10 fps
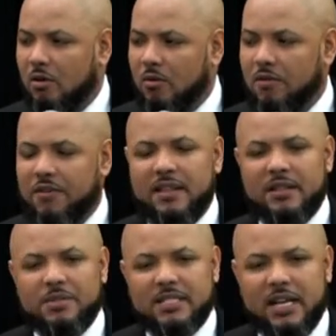will find
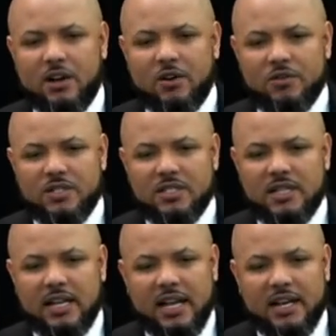themselves
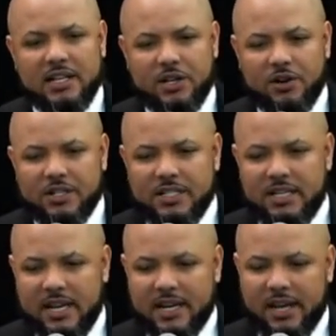in eternity
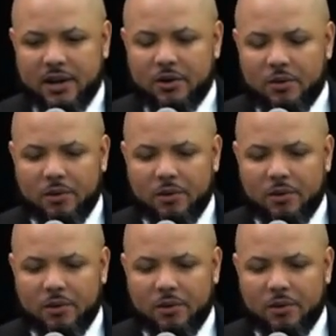in hell.